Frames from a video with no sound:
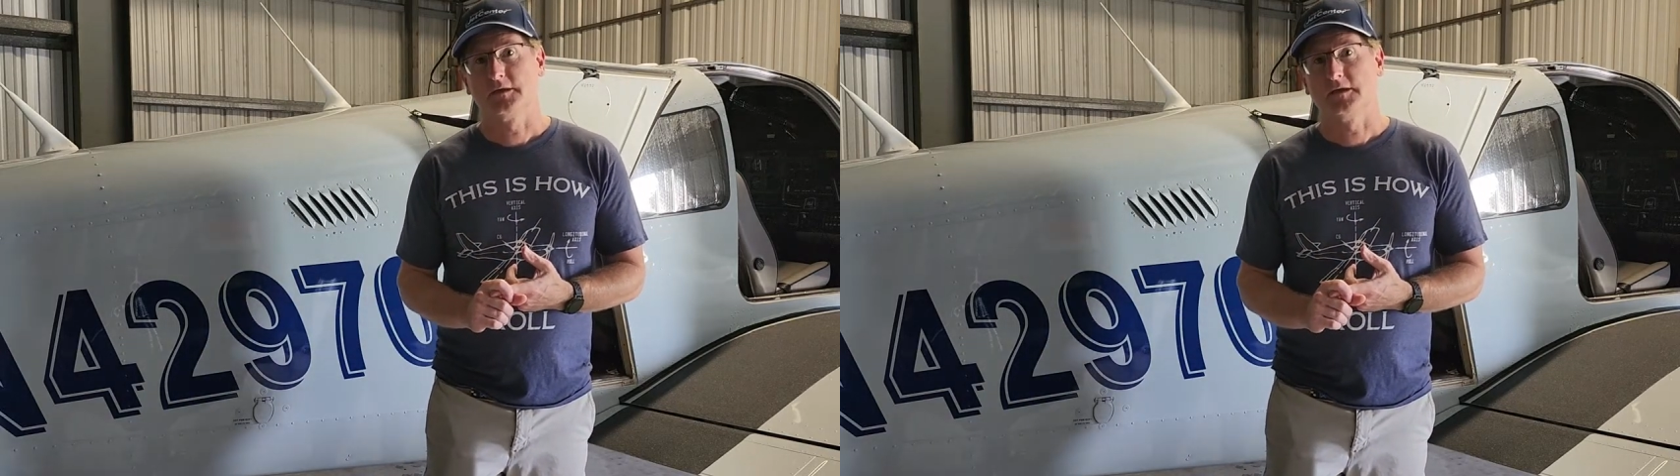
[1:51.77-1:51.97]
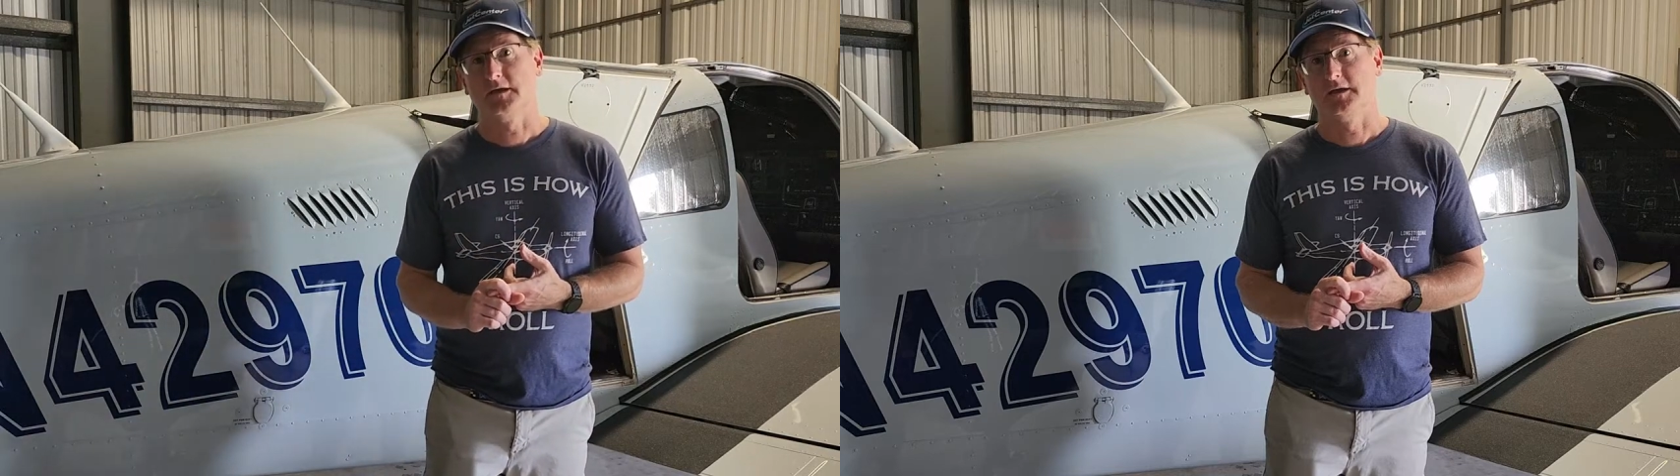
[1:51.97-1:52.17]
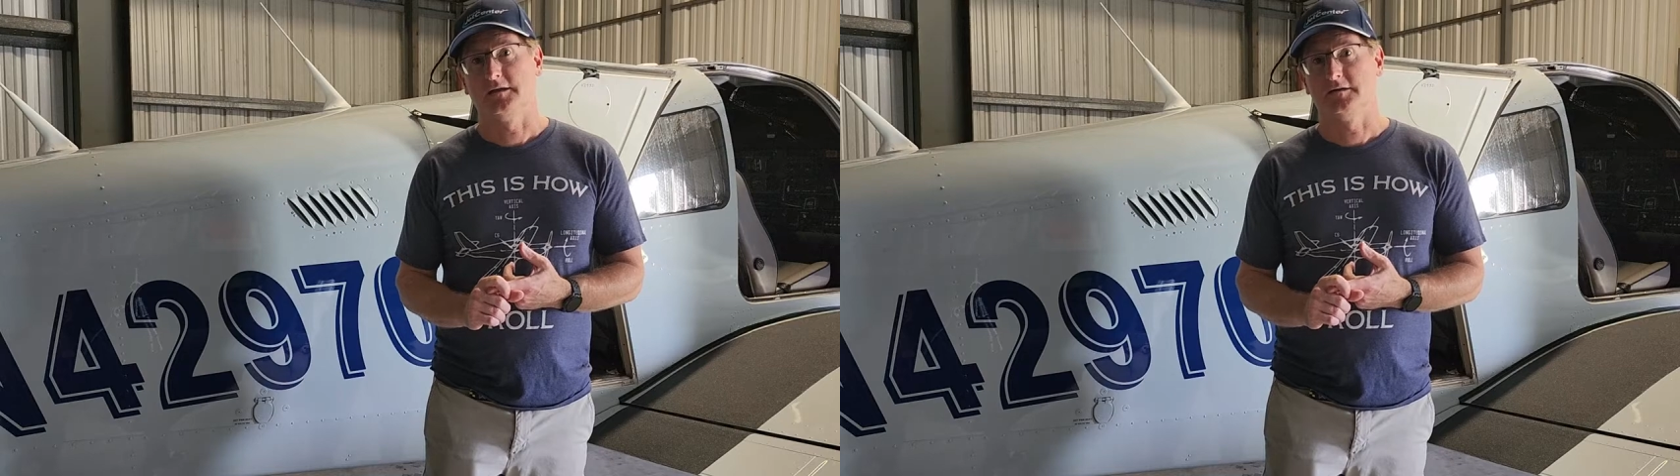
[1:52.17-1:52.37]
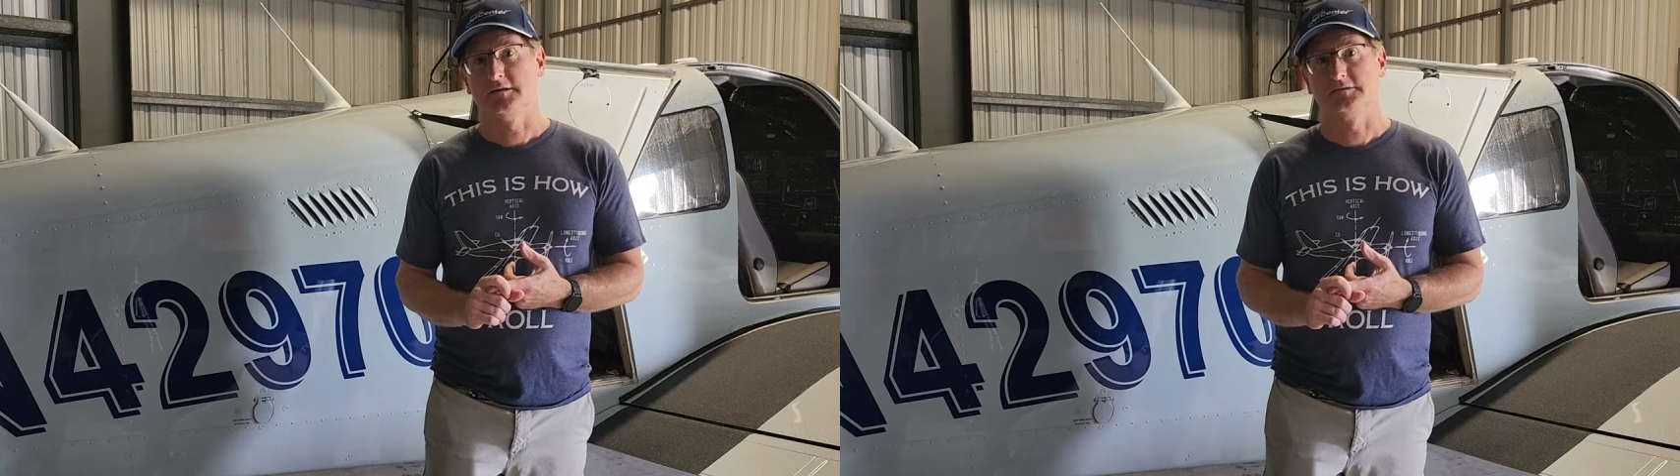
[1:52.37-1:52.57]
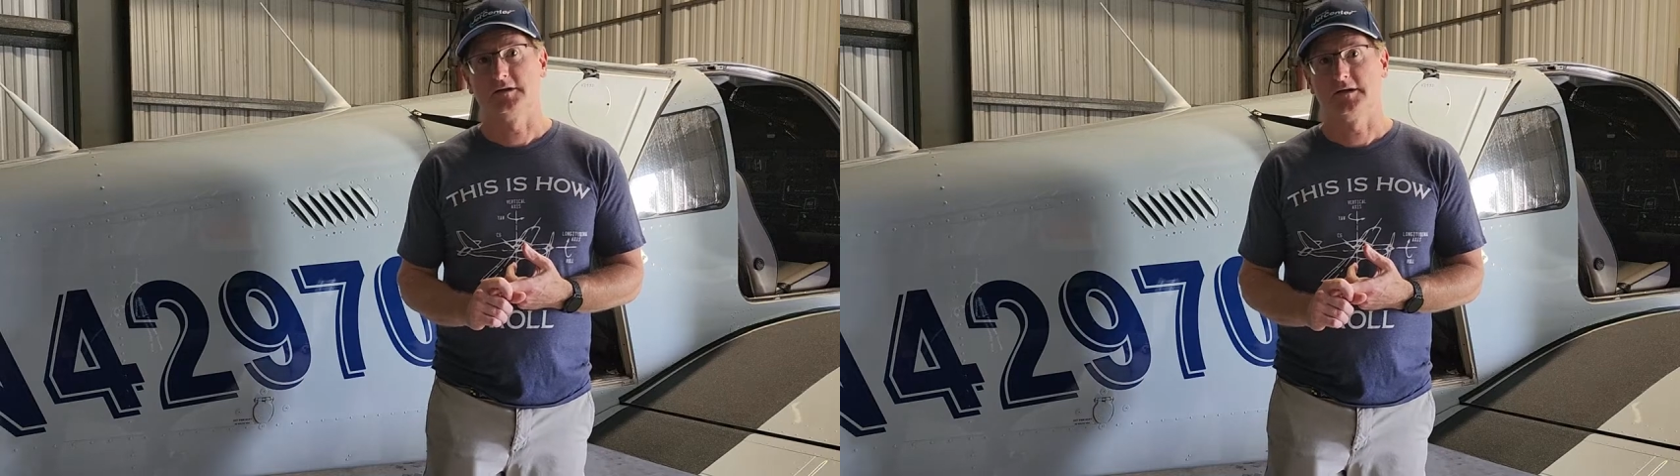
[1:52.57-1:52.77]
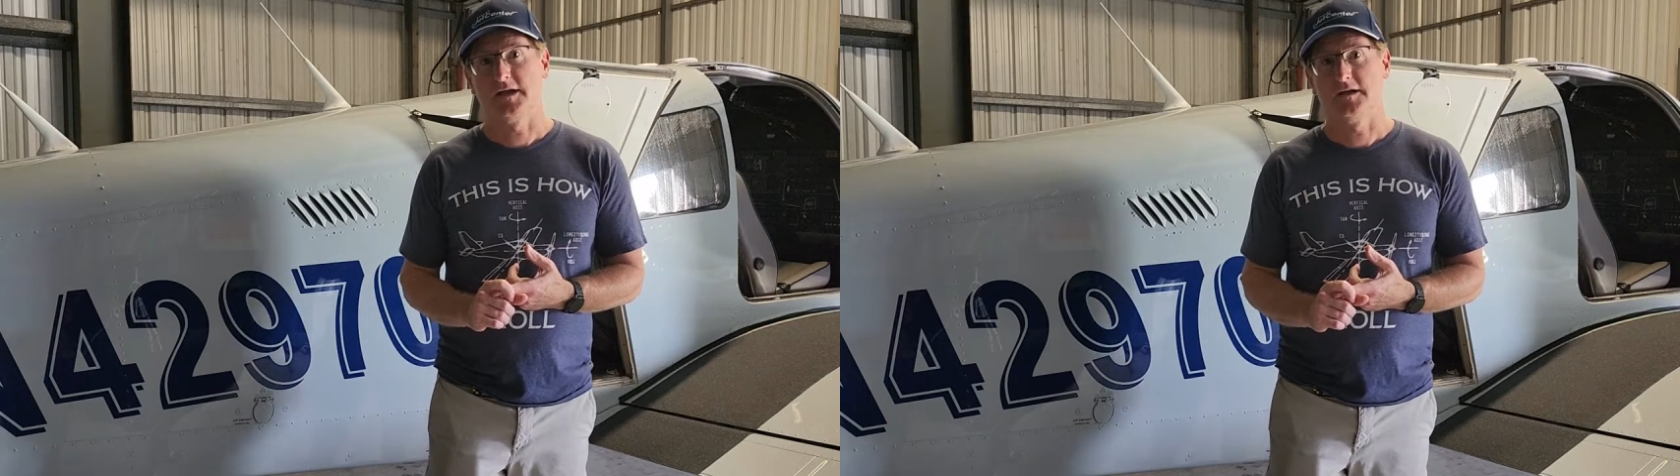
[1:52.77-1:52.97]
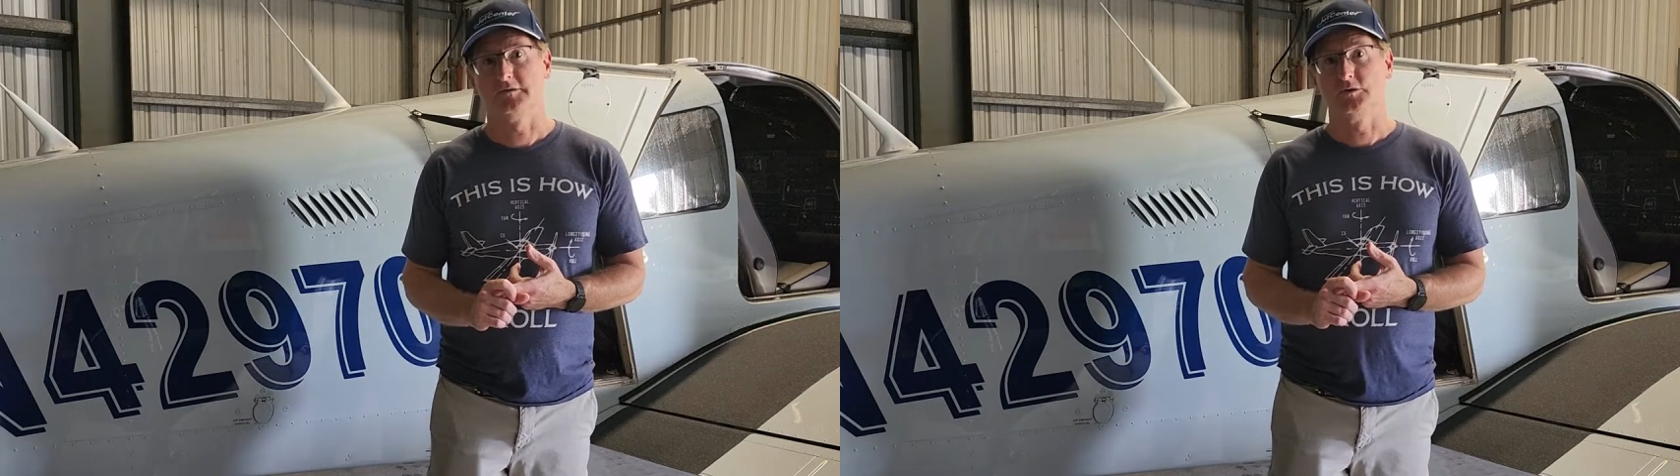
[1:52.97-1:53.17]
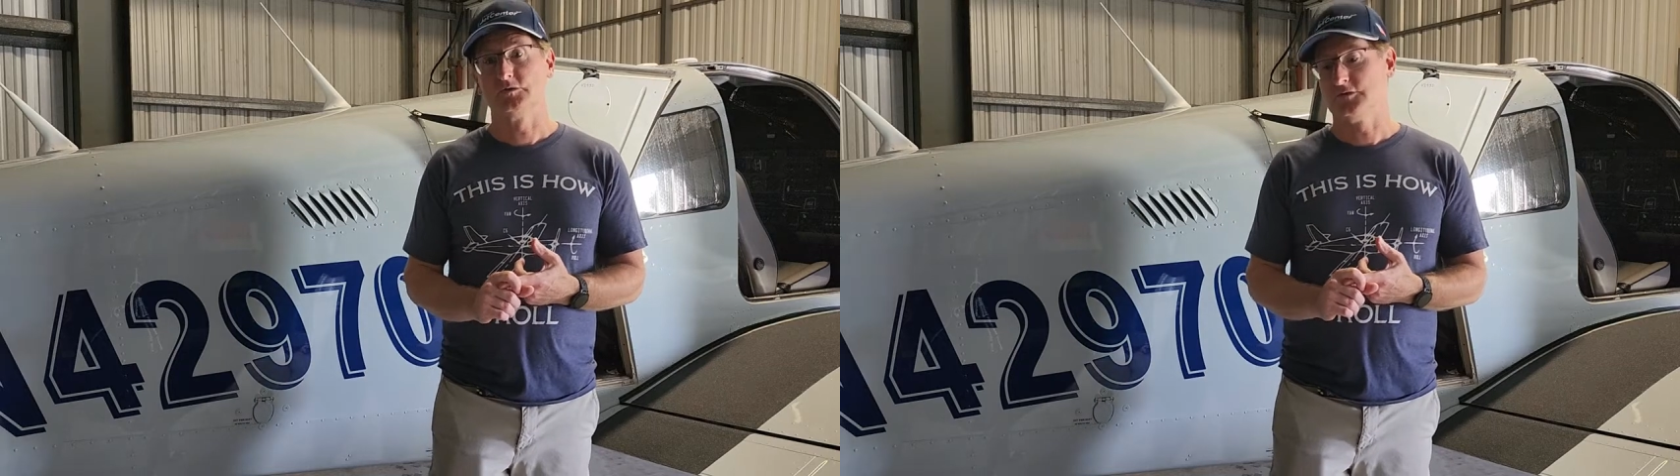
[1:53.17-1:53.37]
and it's got to have
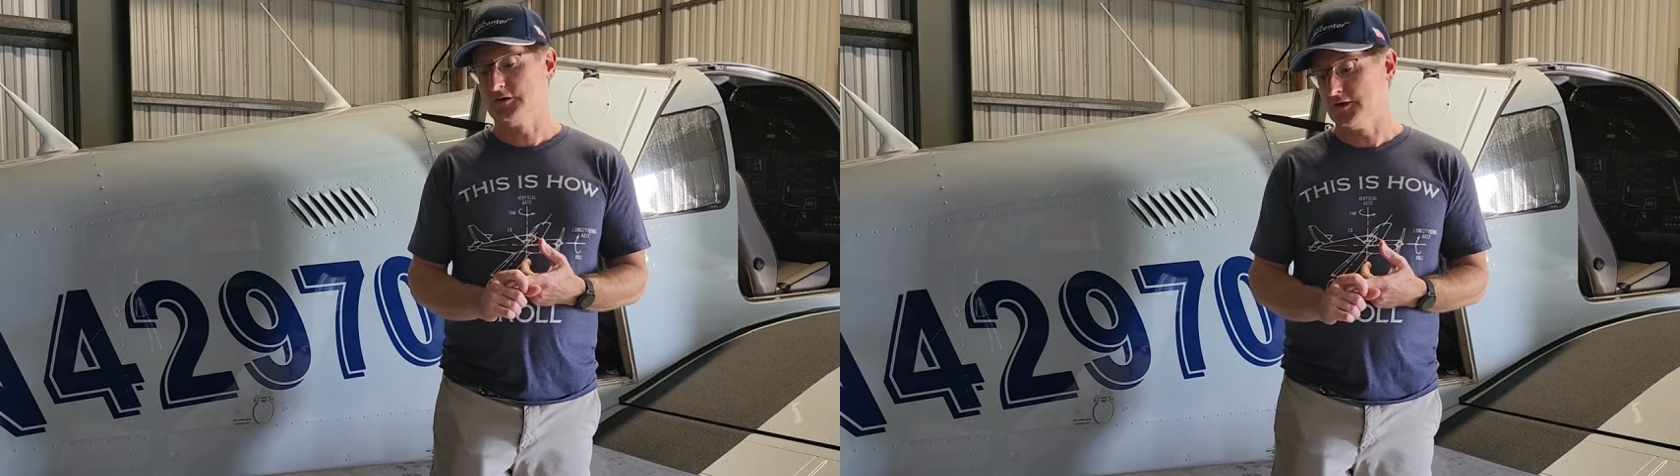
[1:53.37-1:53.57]
a useful